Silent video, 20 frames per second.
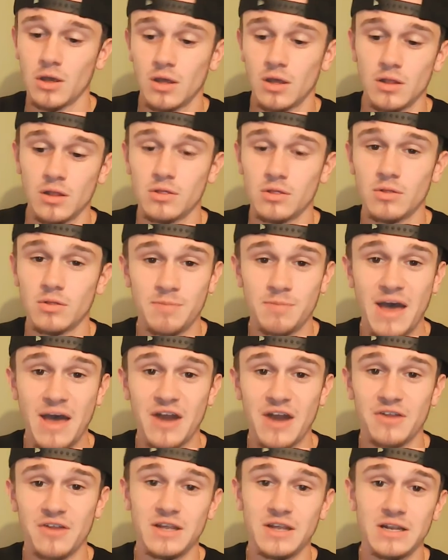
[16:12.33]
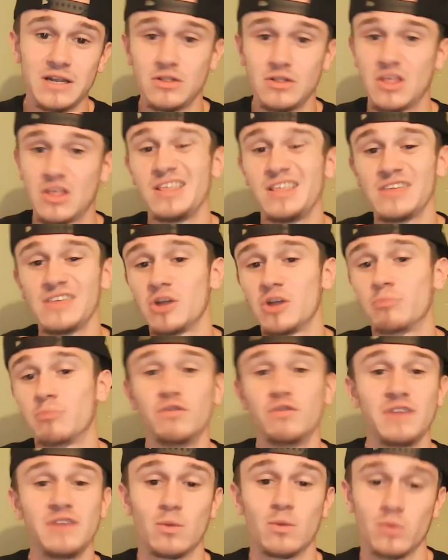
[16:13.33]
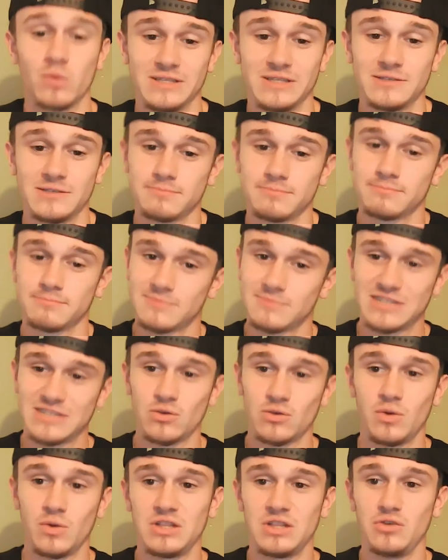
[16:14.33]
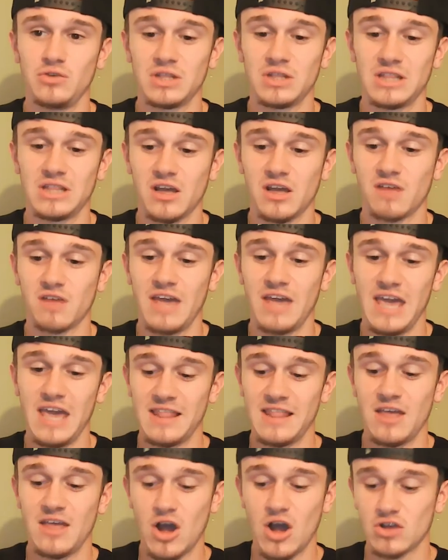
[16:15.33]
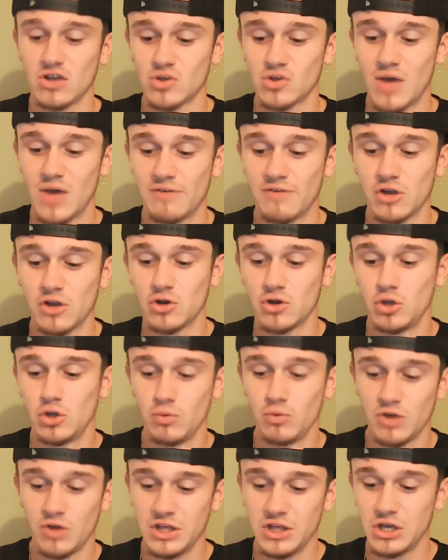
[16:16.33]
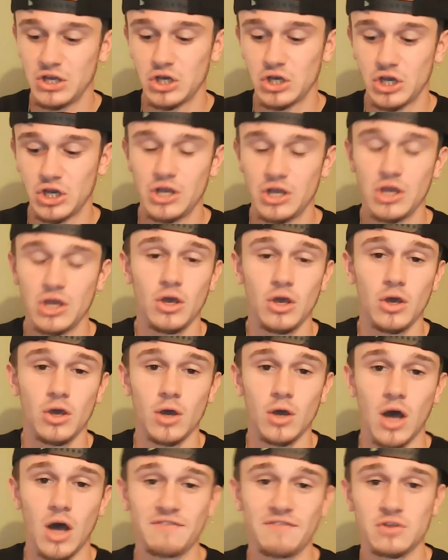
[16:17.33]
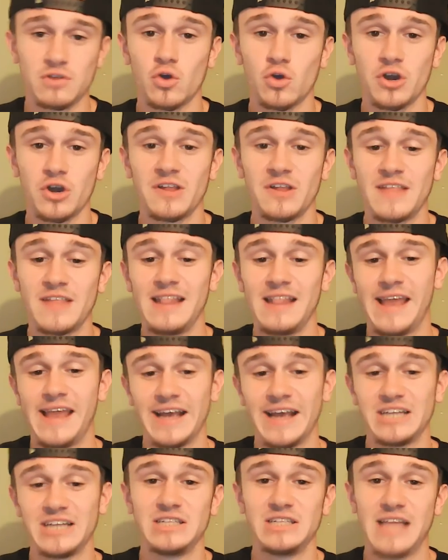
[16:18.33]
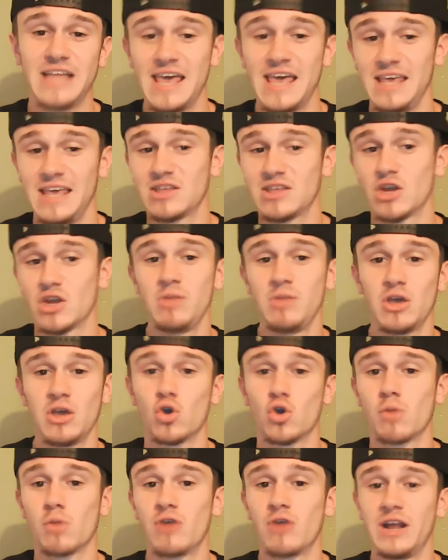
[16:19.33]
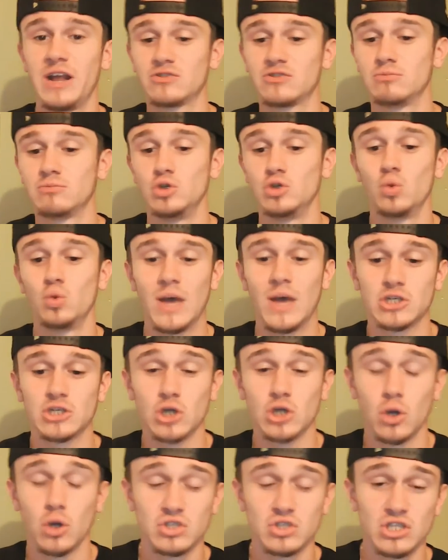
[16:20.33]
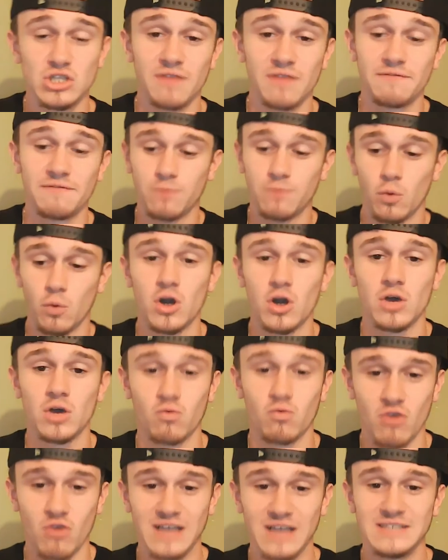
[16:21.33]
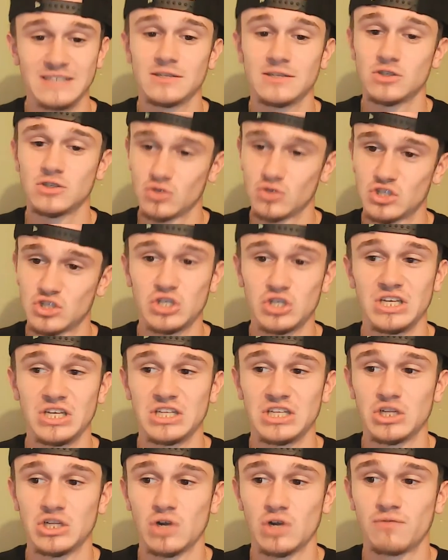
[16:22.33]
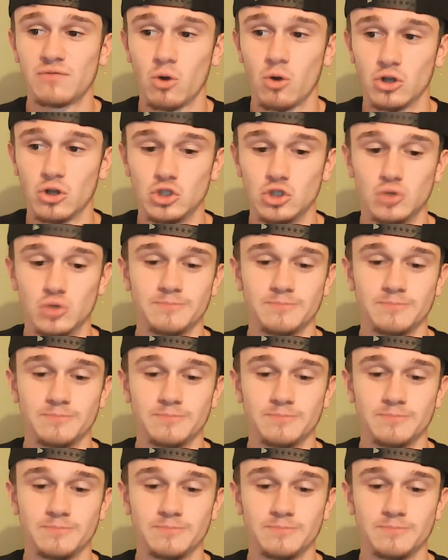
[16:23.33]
that's better than at least they're improving on wins. That's the only thing you can think of. And they also have a really good offensive coordinator that is going to be incorporating some new West Coast stuff for Rice. So it's a good thing to look forward to.